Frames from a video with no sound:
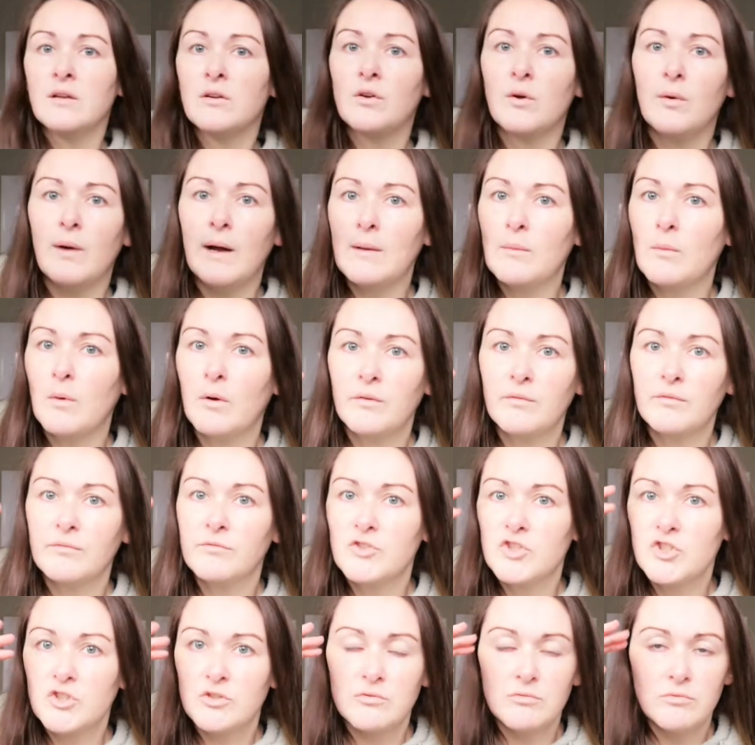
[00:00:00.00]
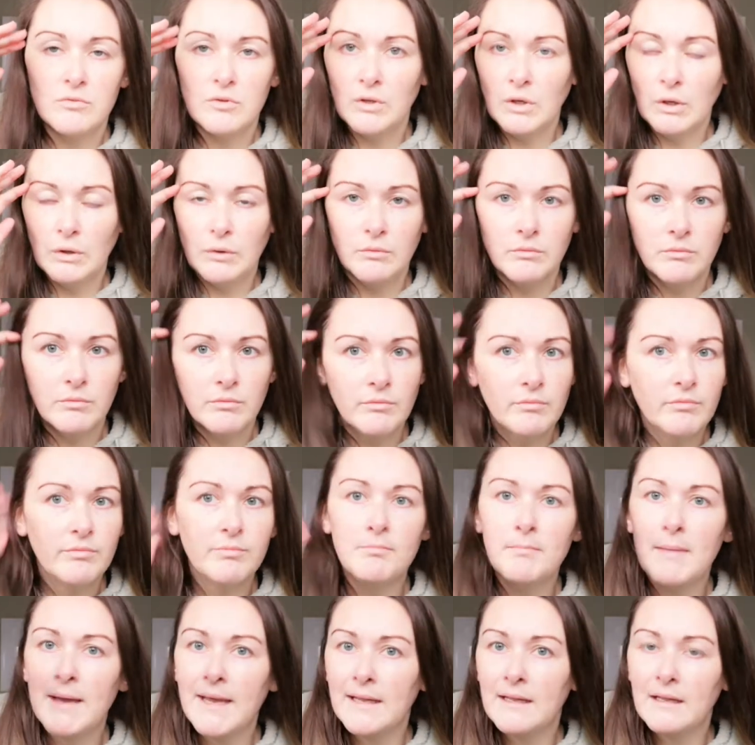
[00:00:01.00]
You know, I want, you know,
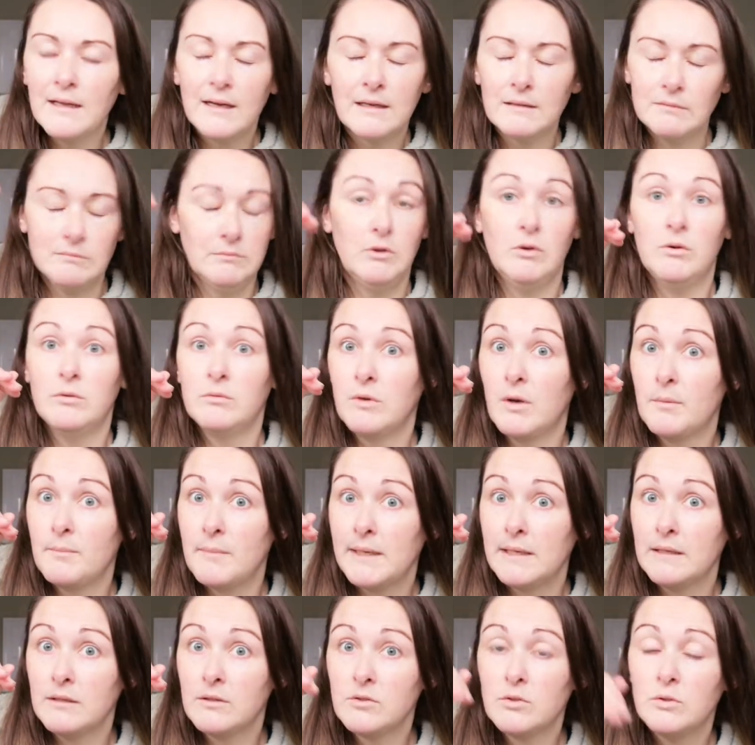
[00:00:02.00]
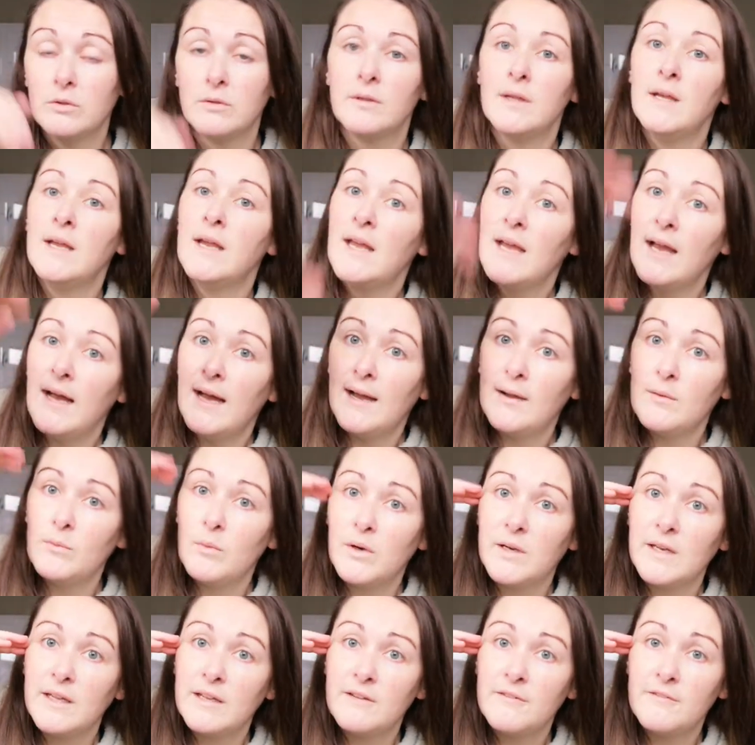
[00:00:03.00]
not male at all. I
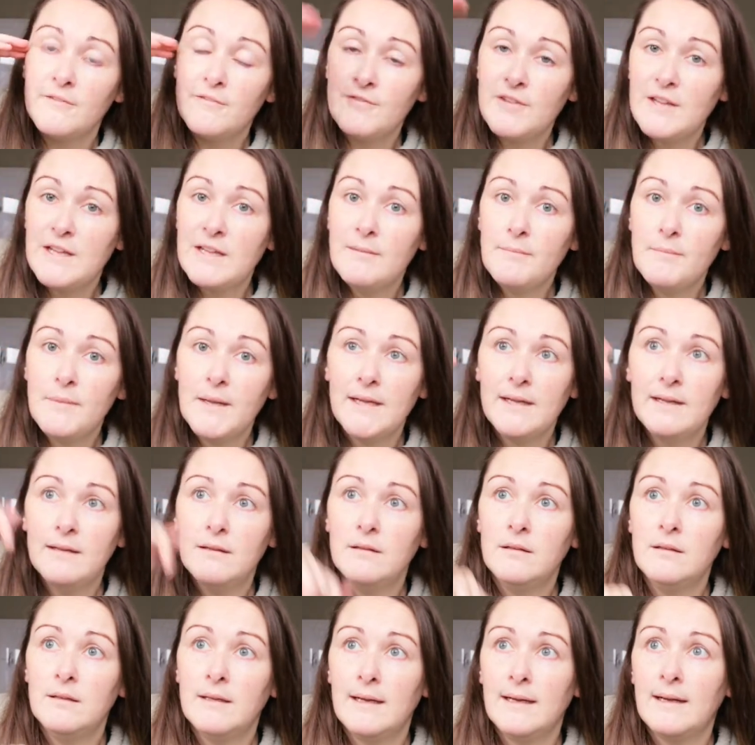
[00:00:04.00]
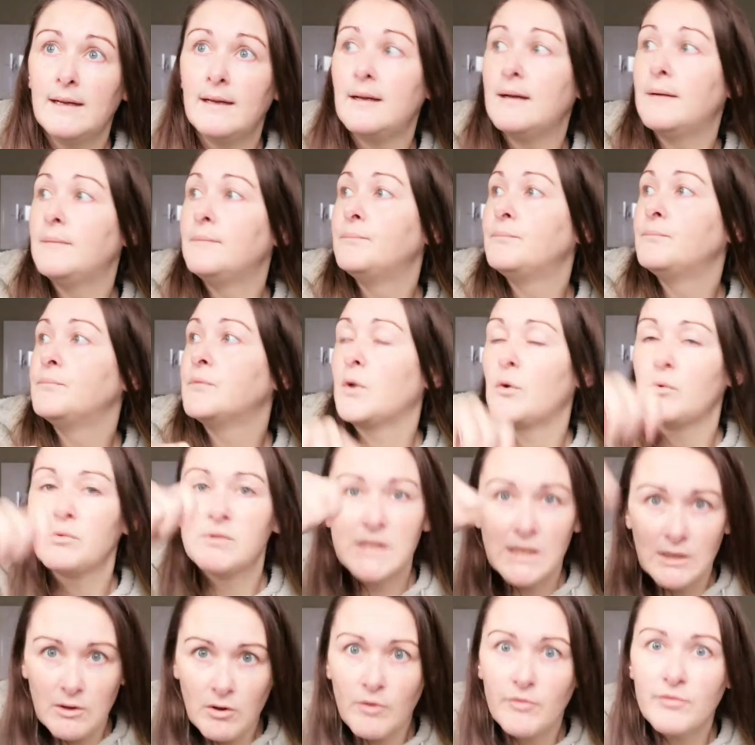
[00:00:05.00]
want a female,
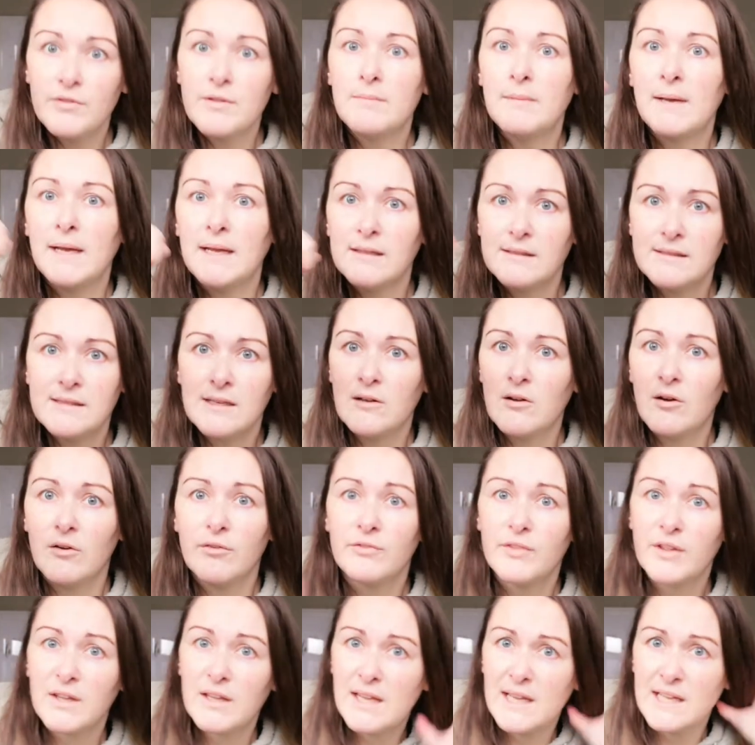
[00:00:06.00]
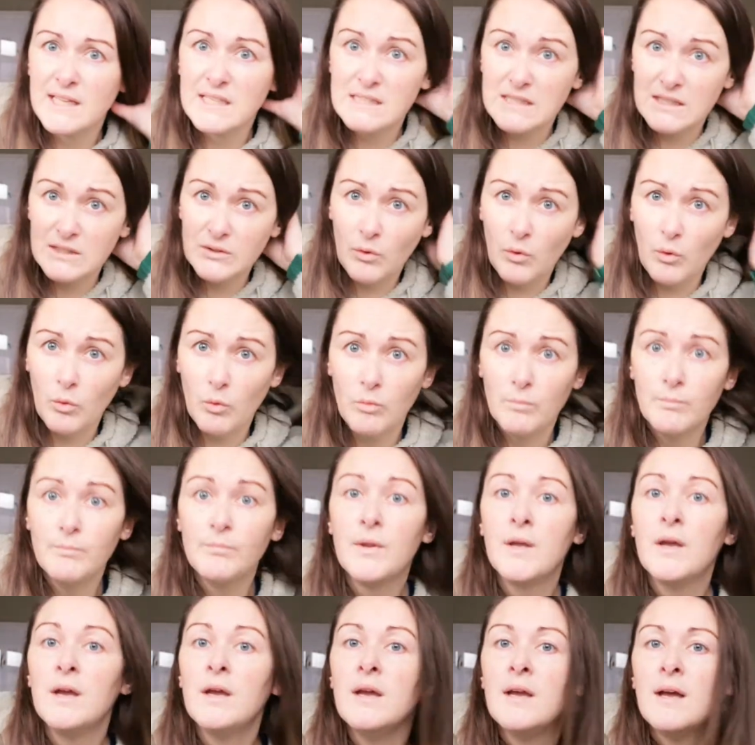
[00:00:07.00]
take off the male, take off the kids and
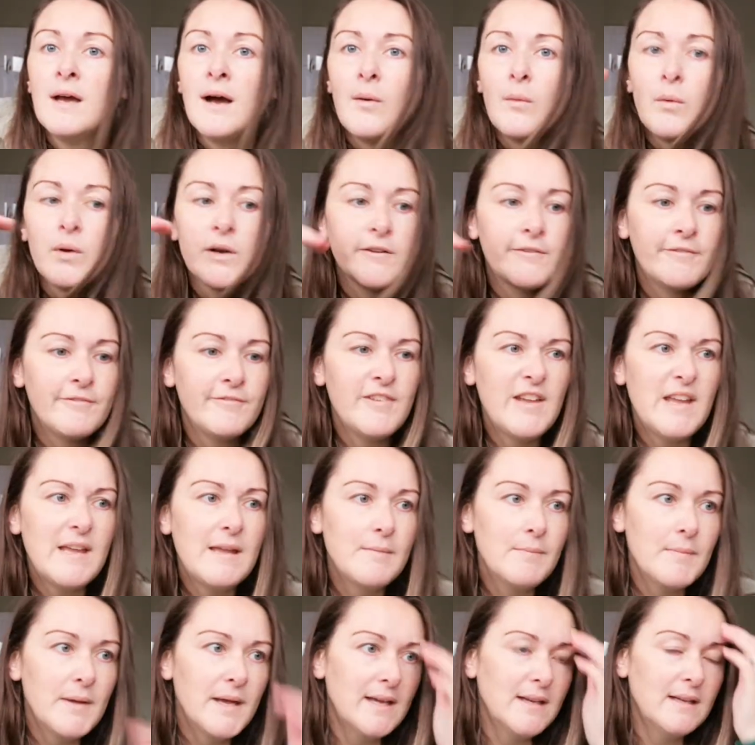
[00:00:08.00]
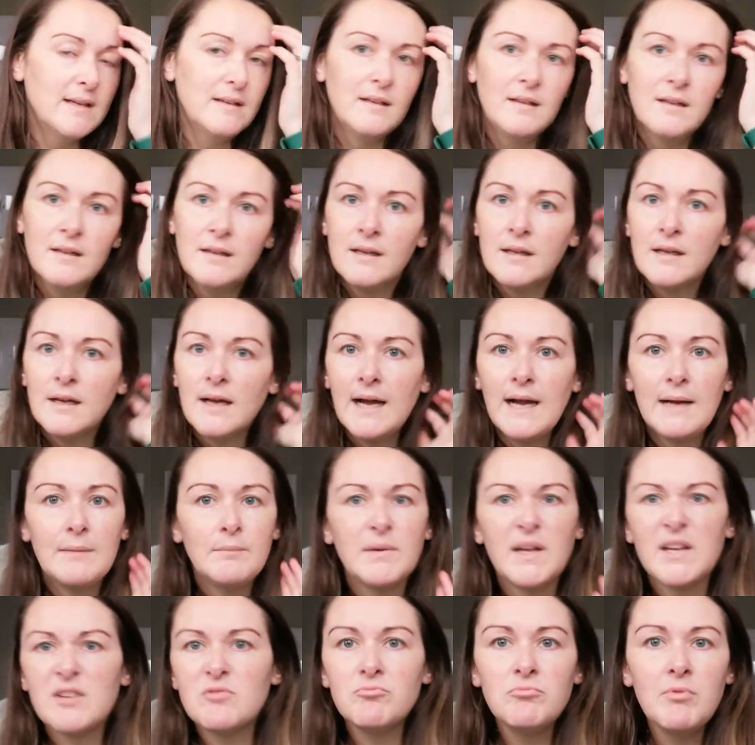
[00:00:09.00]
home. I want a female.
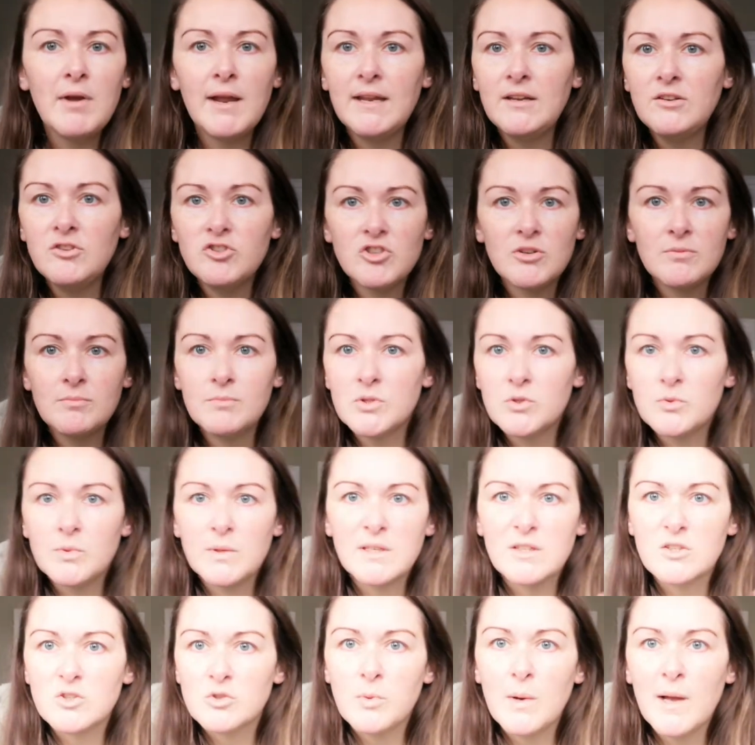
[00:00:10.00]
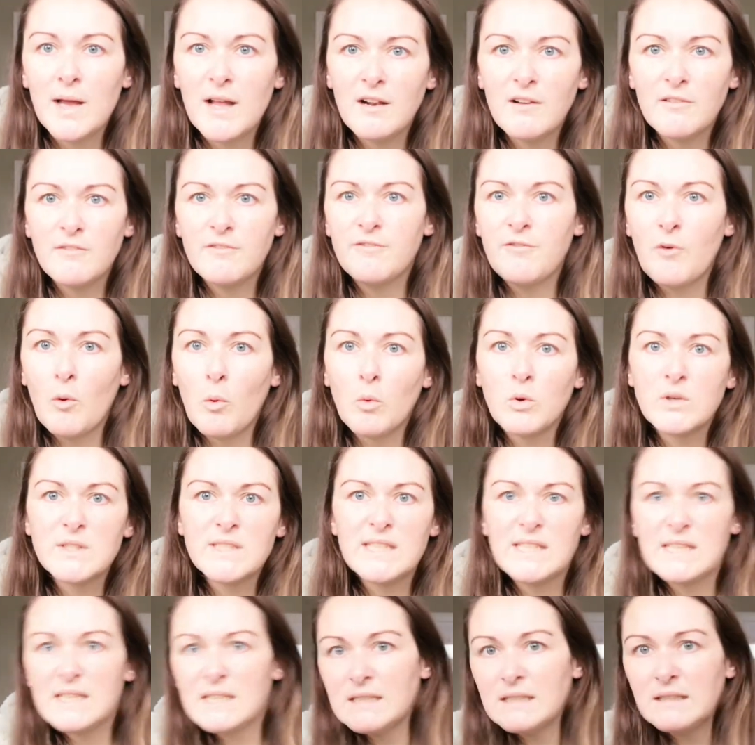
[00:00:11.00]
I'm like ranging between a 12,
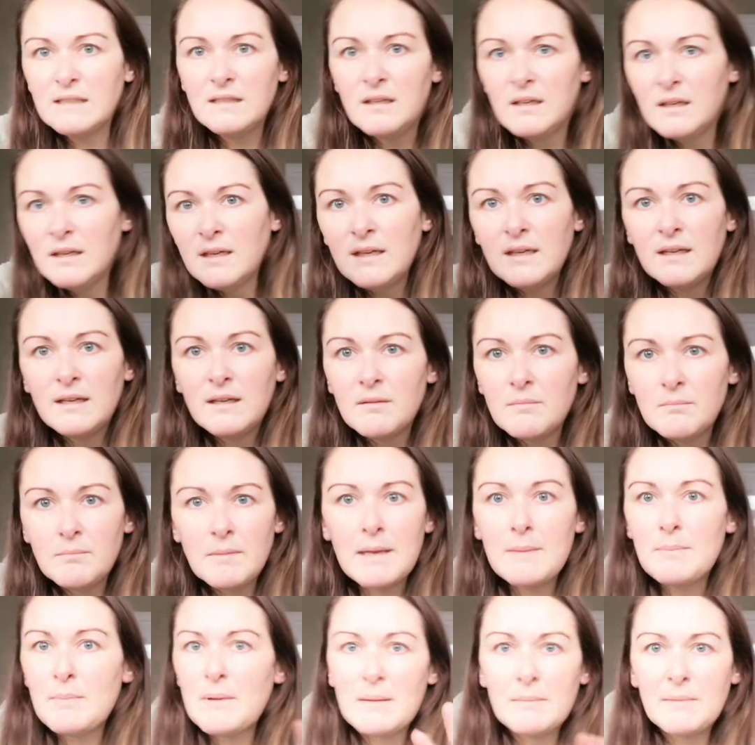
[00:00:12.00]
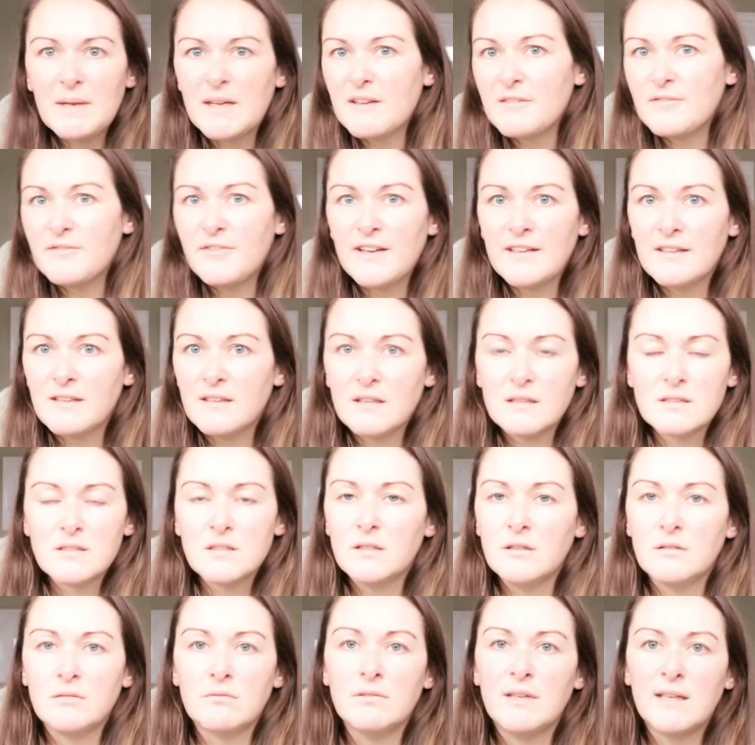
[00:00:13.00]
14. Maybe I'm like a, I
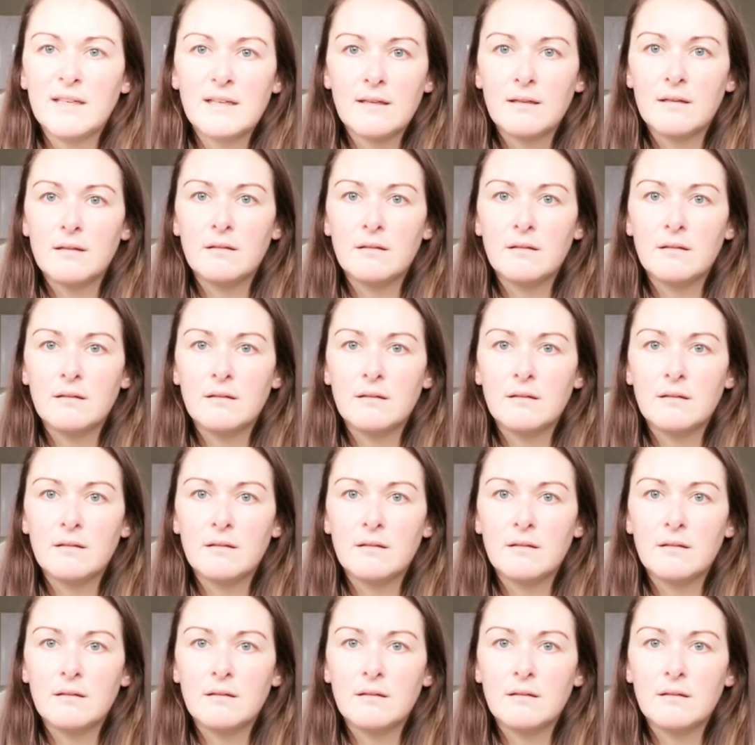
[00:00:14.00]
don't